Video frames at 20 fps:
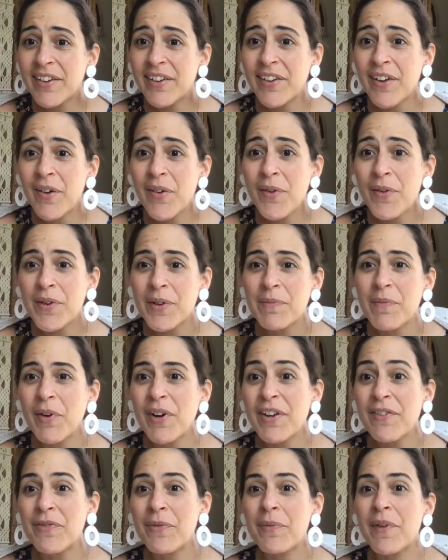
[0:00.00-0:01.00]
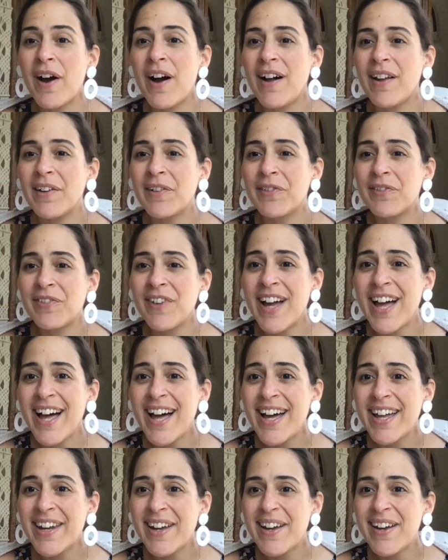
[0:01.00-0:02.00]
Oh, good morning from
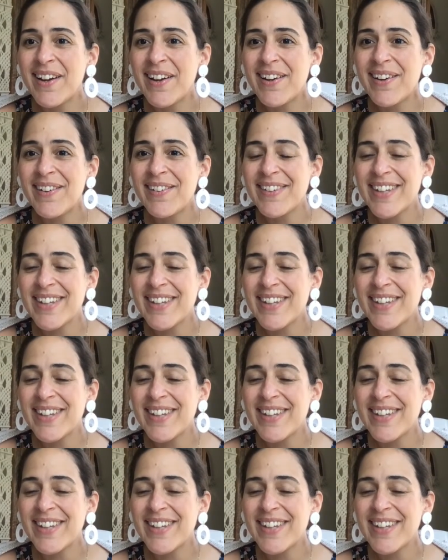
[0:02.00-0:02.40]
Colorado.